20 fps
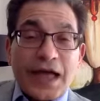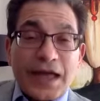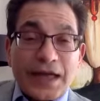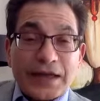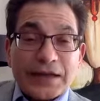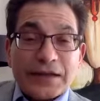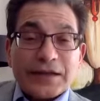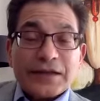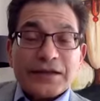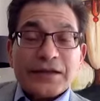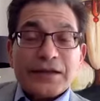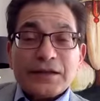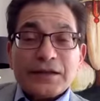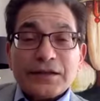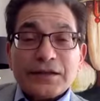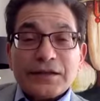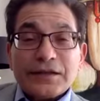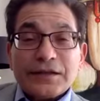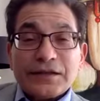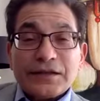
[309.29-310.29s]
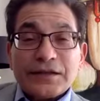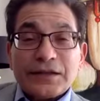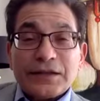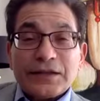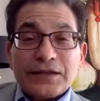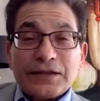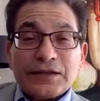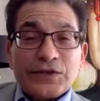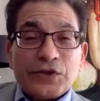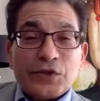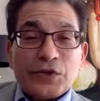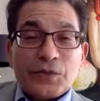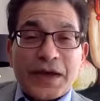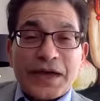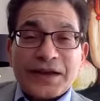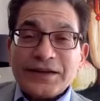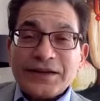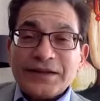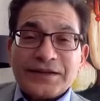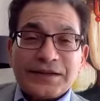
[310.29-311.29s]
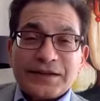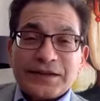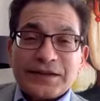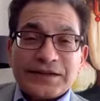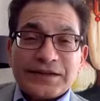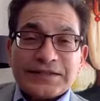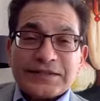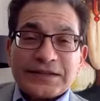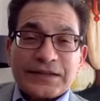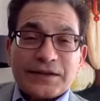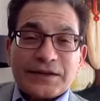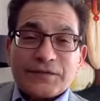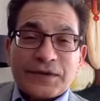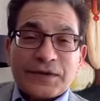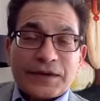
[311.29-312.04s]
and the humanity itself.